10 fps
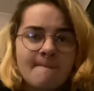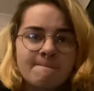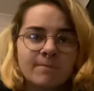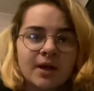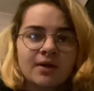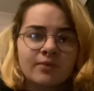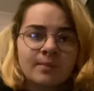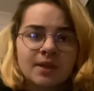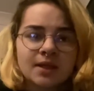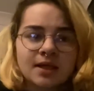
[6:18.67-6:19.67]
might have even
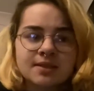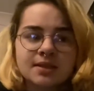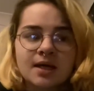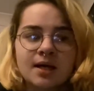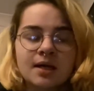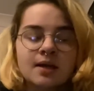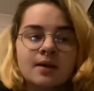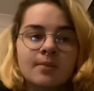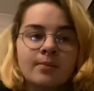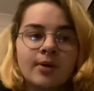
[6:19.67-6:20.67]
been less than that,
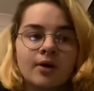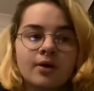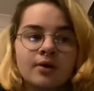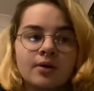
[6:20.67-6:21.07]
but